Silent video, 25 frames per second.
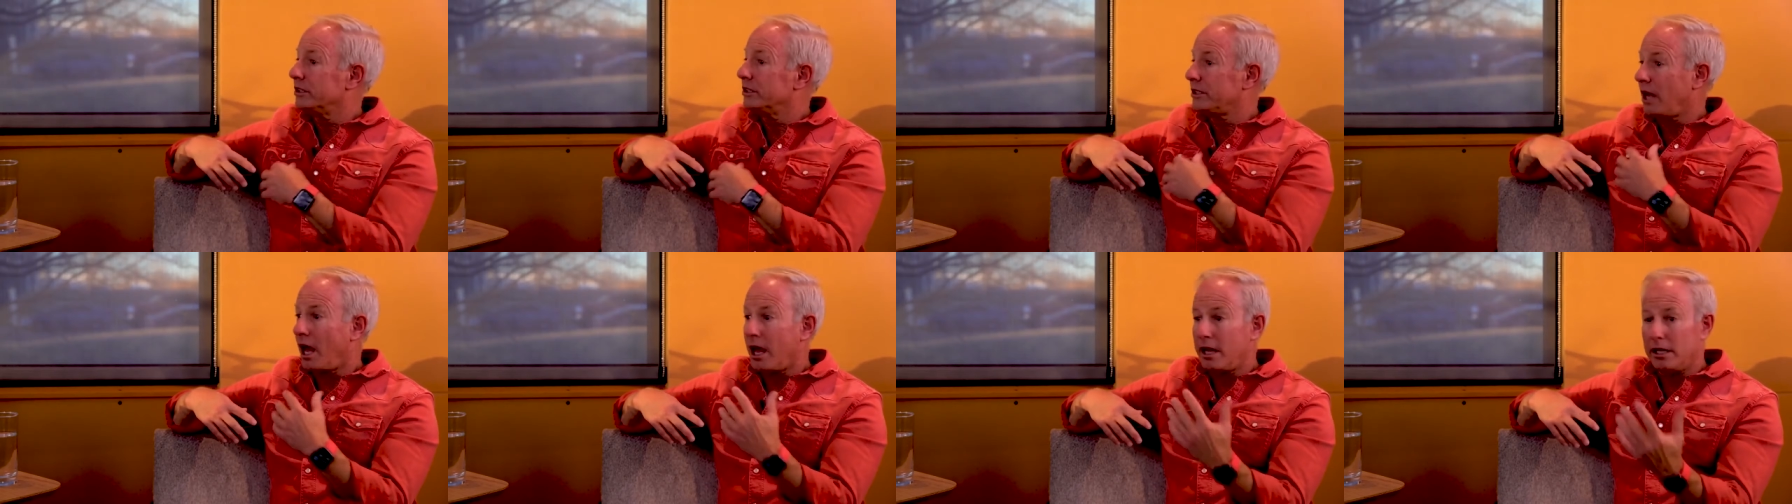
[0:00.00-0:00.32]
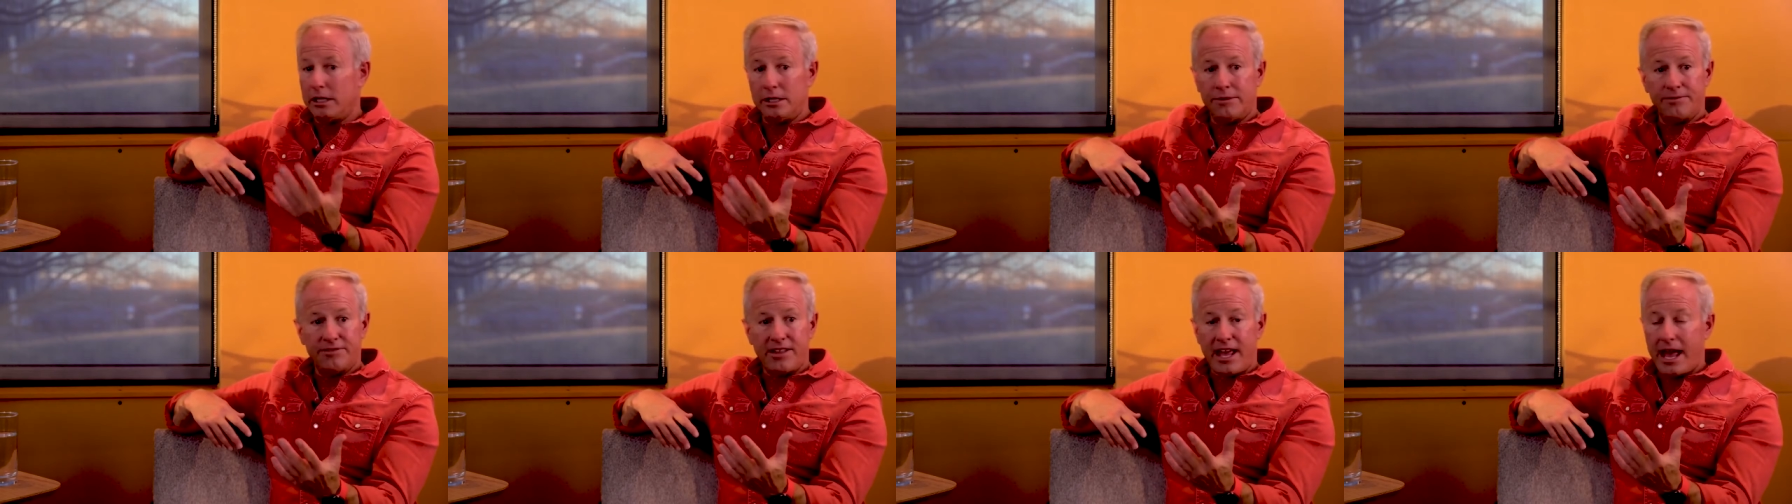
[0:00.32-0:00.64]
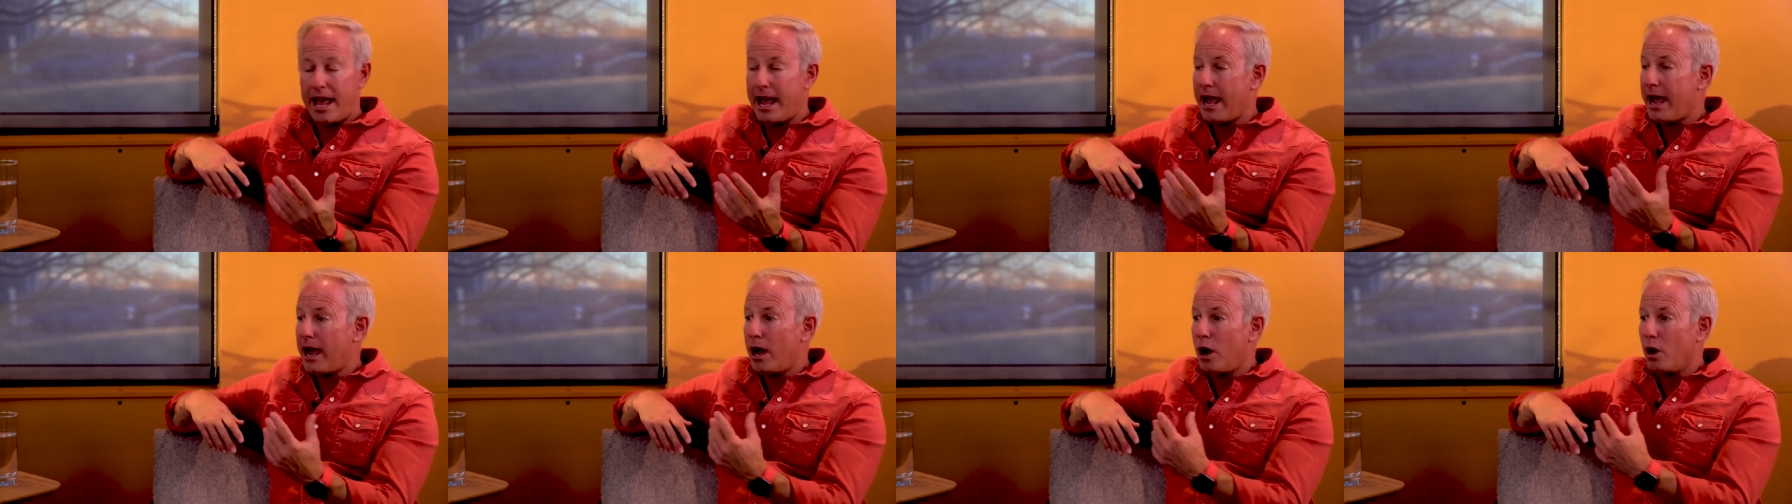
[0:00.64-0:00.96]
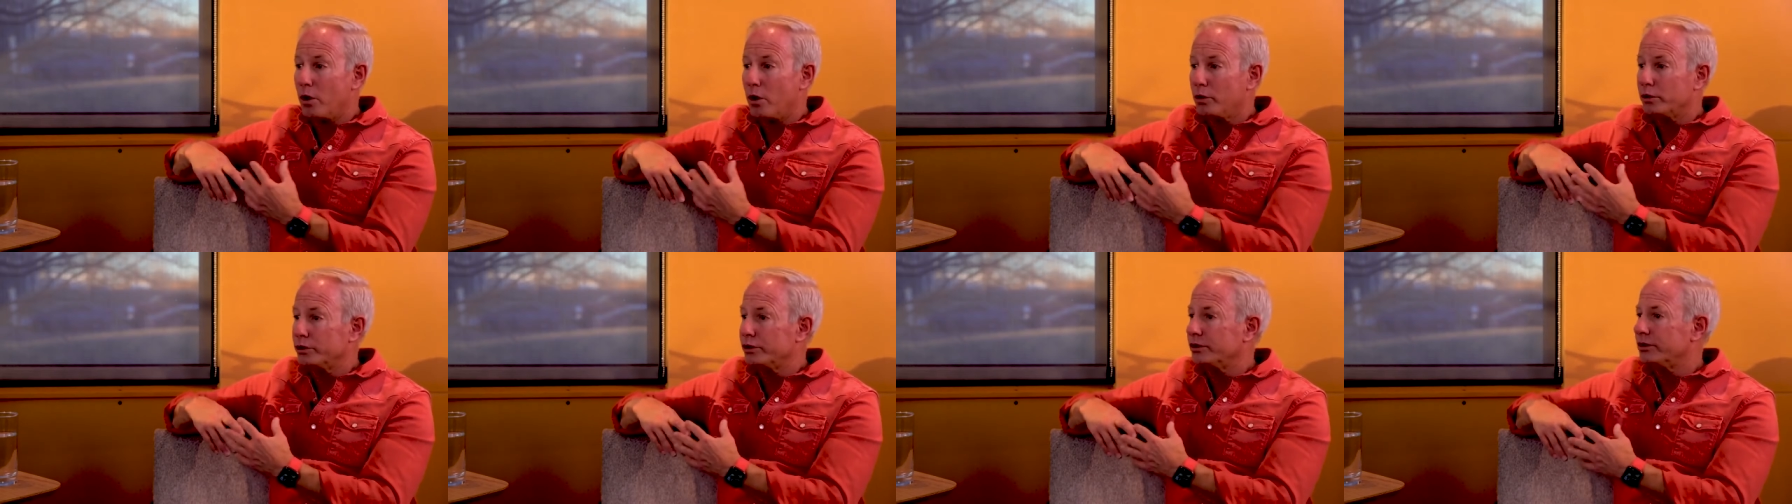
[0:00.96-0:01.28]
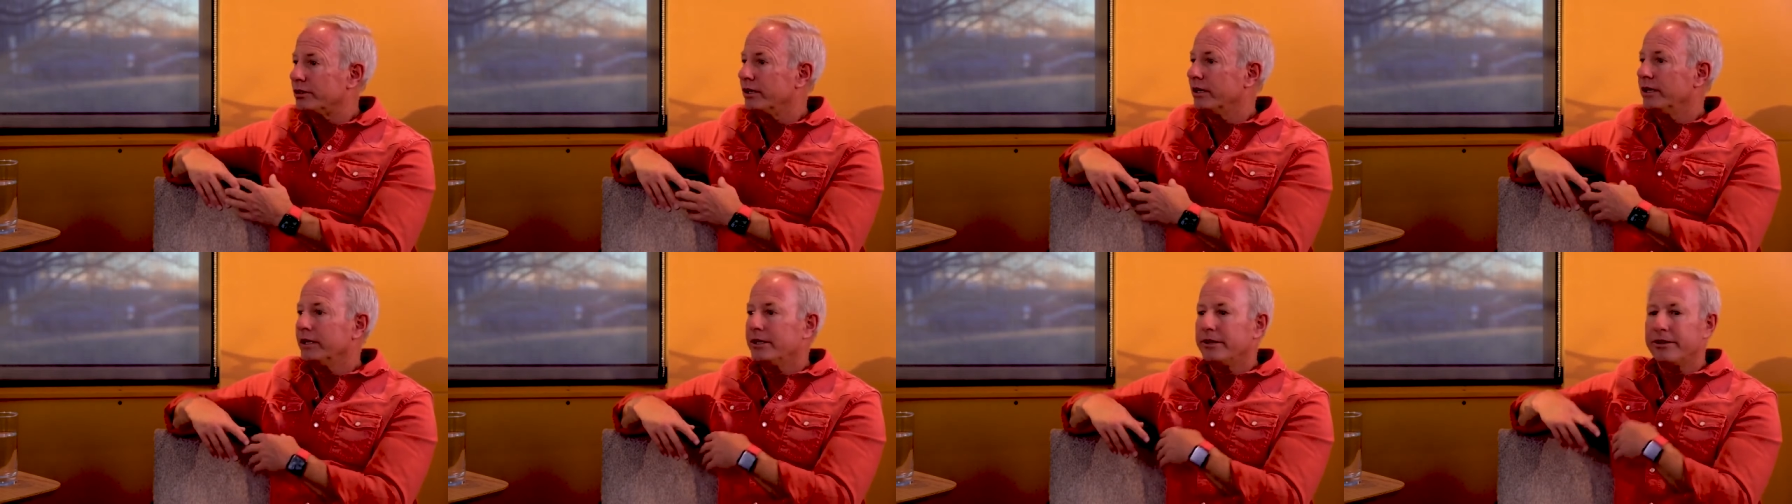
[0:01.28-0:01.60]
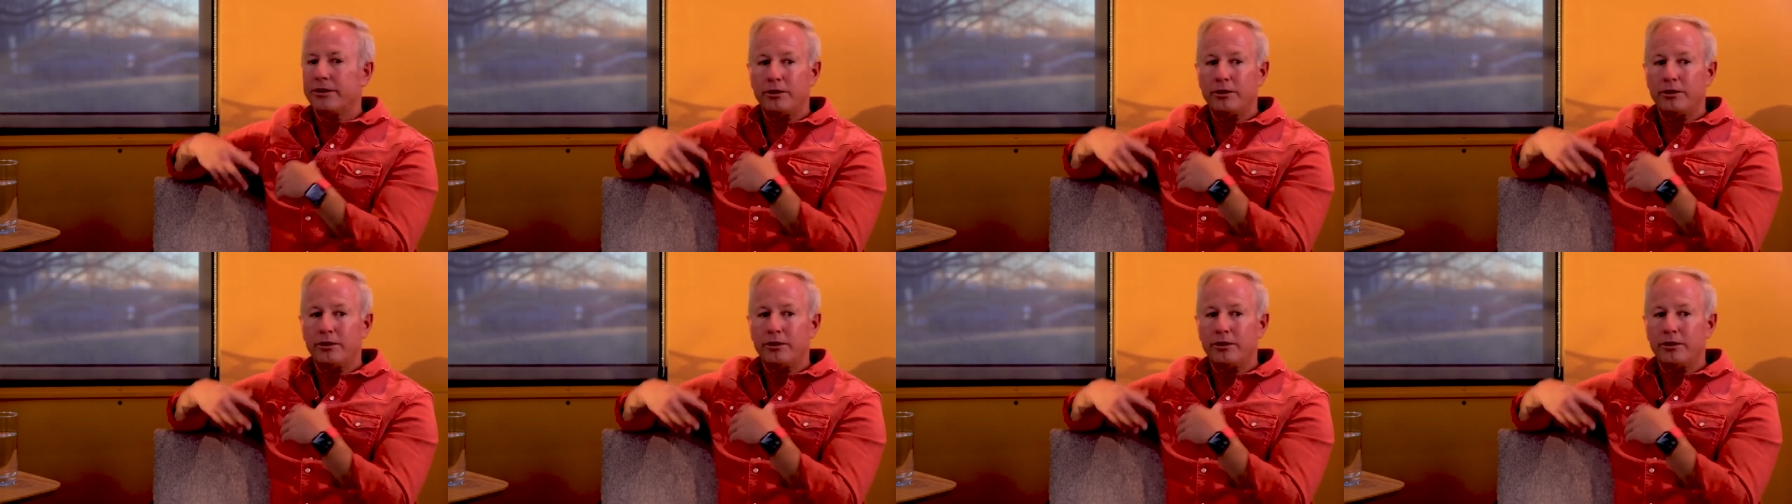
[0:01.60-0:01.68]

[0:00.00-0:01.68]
style of the house,